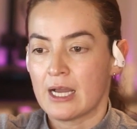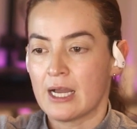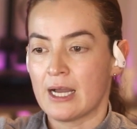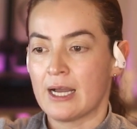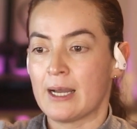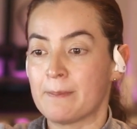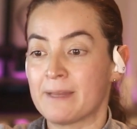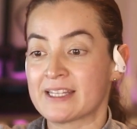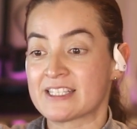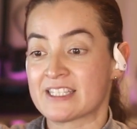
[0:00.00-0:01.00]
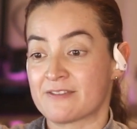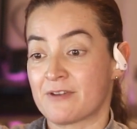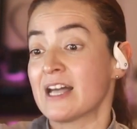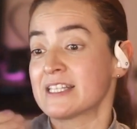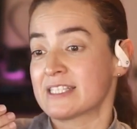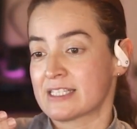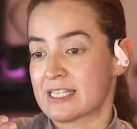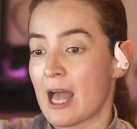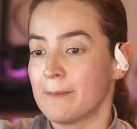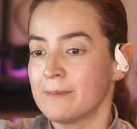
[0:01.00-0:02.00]
but fast
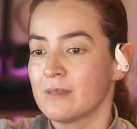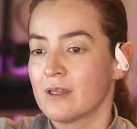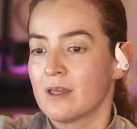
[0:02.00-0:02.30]
SAM